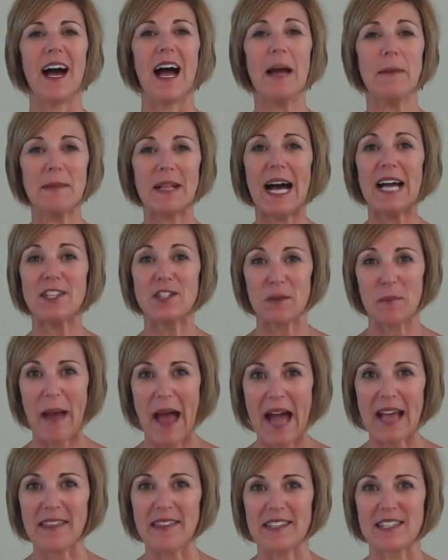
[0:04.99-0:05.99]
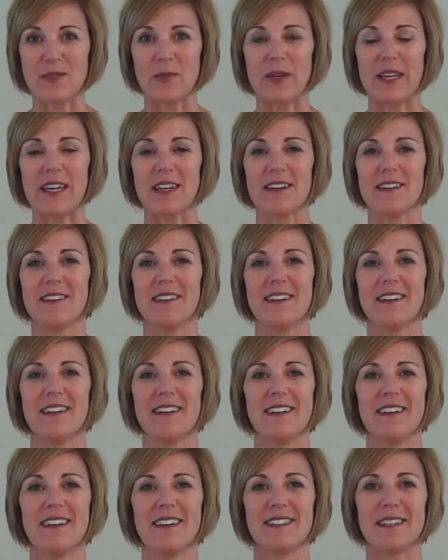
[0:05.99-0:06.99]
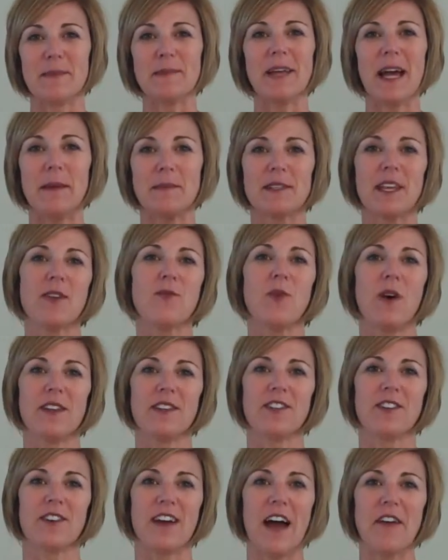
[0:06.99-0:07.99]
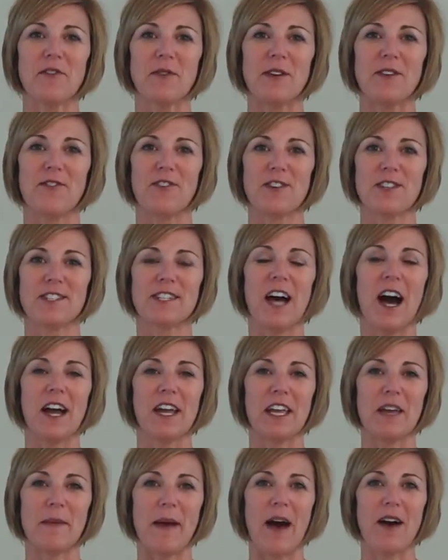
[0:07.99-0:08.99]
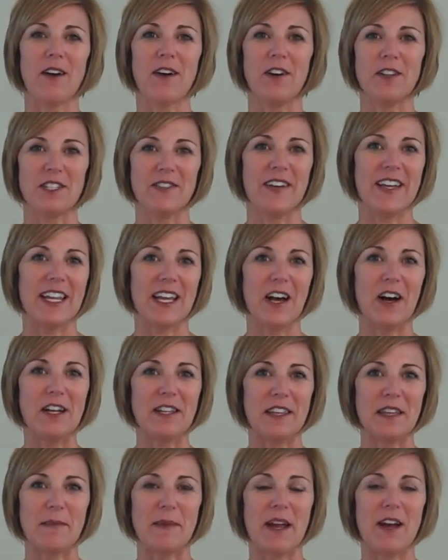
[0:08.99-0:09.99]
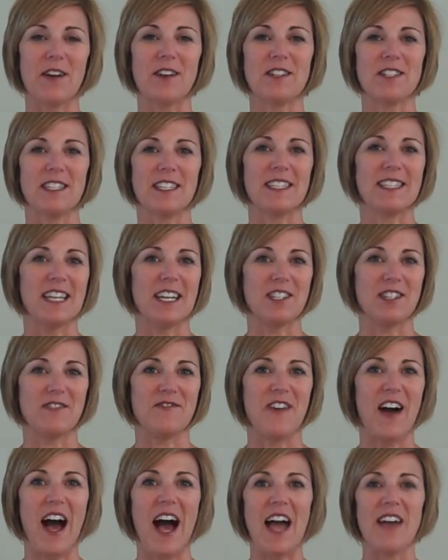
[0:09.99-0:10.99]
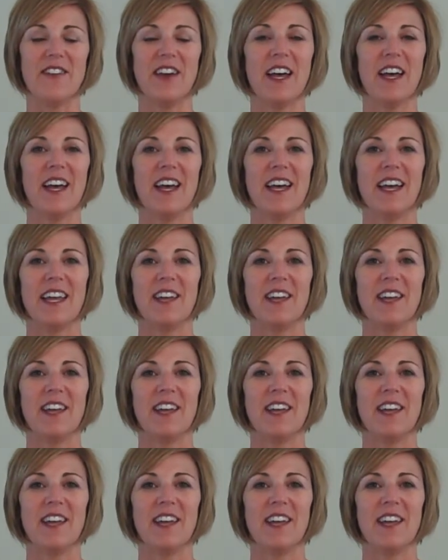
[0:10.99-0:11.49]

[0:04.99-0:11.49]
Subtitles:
I'm glad you're back this week. Sometimes I wonder, after we first talking about cultivating a healthy marriage in Session 5,